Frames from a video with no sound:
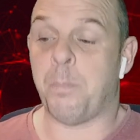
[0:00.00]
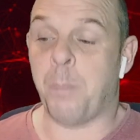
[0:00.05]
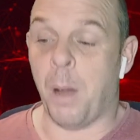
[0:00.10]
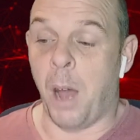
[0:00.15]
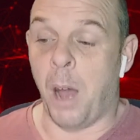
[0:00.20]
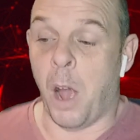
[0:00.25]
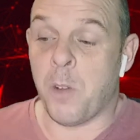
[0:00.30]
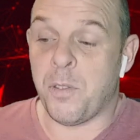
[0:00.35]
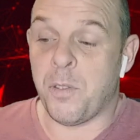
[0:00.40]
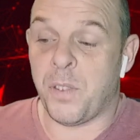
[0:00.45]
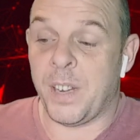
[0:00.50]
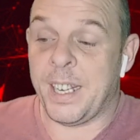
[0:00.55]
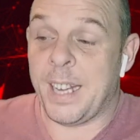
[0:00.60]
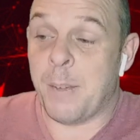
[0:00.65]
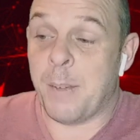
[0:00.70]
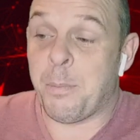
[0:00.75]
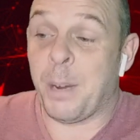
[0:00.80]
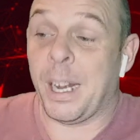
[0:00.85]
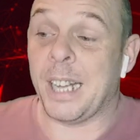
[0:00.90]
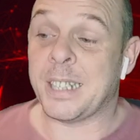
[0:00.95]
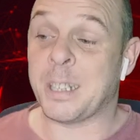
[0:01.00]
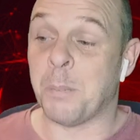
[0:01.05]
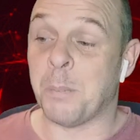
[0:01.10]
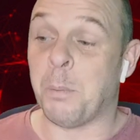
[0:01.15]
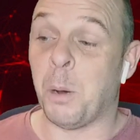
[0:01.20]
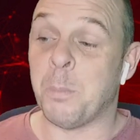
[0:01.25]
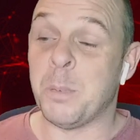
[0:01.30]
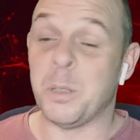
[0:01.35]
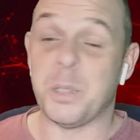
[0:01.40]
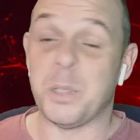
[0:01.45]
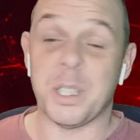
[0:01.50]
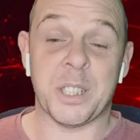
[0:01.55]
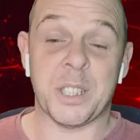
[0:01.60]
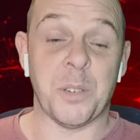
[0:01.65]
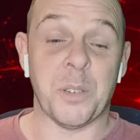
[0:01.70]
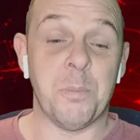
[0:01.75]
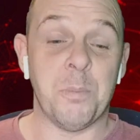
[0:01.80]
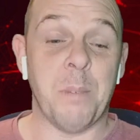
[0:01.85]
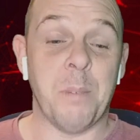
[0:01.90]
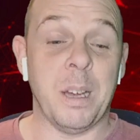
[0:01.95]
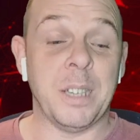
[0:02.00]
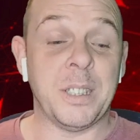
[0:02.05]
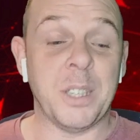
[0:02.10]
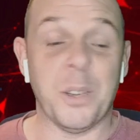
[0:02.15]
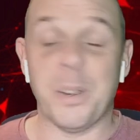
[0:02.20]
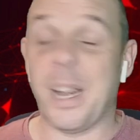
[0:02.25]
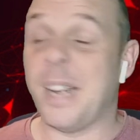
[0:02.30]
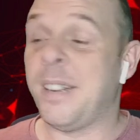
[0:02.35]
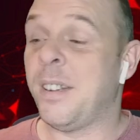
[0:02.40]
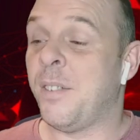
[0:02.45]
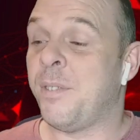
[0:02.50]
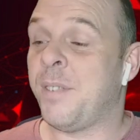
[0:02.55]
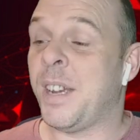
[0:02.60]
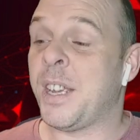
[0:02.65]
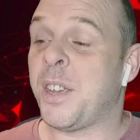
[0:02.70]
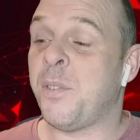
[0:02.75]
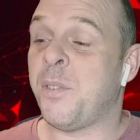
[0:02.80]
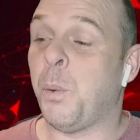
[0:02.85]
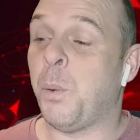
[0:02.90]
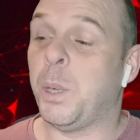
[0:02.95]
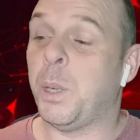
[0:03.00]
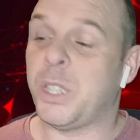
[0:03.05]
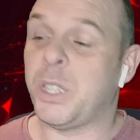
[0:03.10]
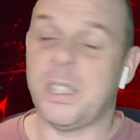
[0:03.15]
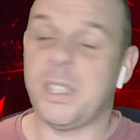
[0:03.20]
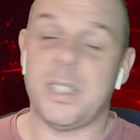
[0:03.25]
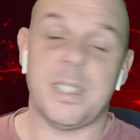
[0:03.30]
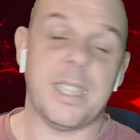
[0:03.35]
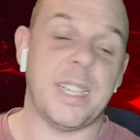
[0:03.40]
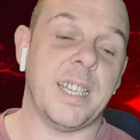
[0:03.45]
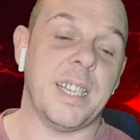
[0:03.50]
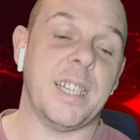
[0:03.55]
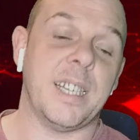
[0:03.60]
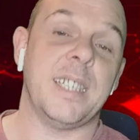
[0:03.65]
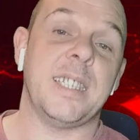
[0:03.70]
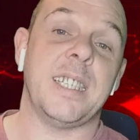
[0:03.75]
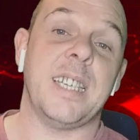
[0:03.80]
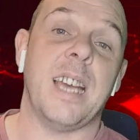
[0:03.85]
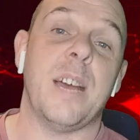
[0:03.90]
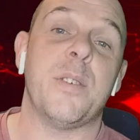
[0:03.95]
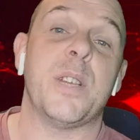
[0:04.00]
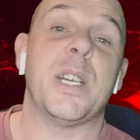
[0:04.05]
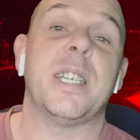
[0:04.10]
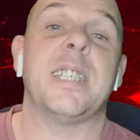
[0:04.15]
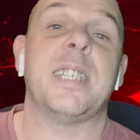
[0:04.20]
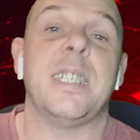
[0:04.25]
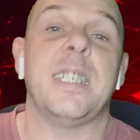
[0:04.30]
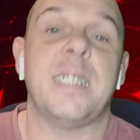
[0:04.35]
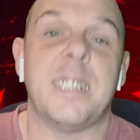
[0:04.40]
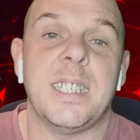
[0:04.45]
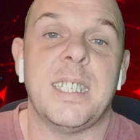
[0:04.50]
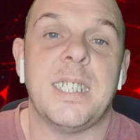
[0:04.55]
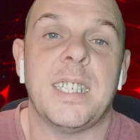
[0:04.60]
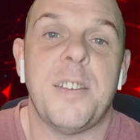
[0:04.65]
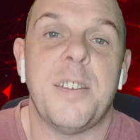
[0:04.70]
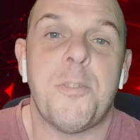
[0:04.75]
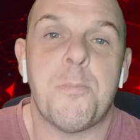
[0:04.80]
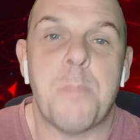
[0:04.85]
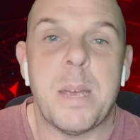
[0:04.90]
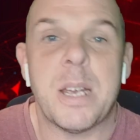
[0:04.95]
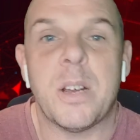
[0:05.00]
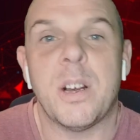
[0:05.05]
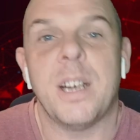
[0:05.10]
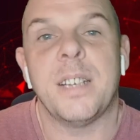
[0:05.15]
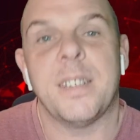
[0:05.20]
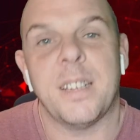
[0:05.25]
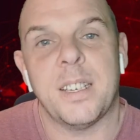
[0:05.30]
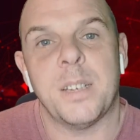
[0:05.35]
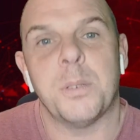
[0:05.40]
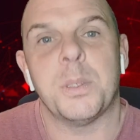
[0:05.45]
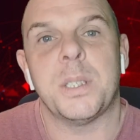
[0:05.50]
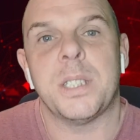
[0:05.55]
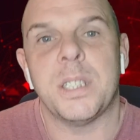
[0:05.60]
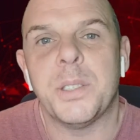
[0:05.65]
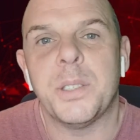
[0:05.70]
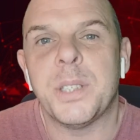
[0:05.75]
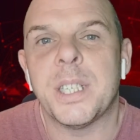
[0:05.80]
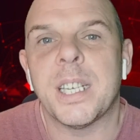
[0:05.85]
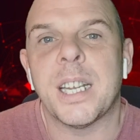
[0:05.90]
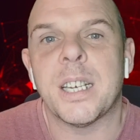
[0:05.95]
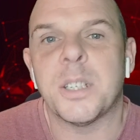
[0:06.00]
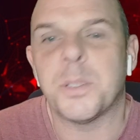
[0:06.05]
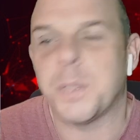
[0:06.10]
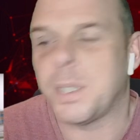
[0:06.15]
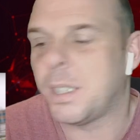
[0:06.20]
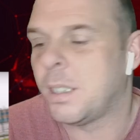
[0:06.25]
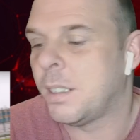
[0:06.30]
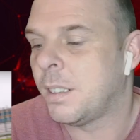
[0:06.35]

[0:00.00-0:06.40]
hopefully they bring out some more music soon. But until then, thank you for watching. Take it easy. Have a nice day. Stay safe. Be kind. And I'll see you in the next one.